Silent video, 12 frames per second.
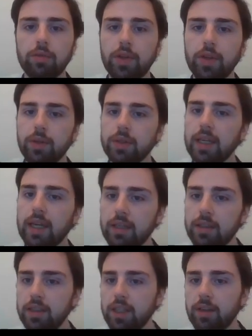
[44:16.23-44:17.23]
confuse it,
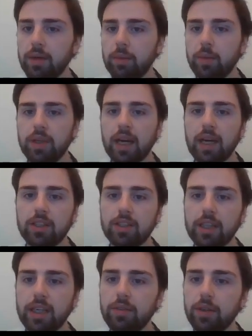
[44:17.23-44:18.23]
and it wouldn't
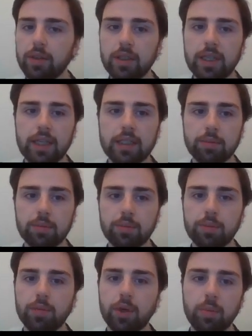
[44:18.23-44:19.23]
actually give you the data
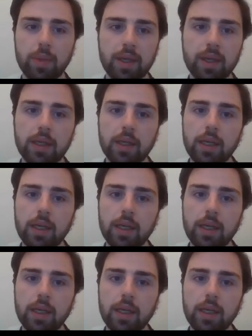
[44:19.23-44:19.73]
properly.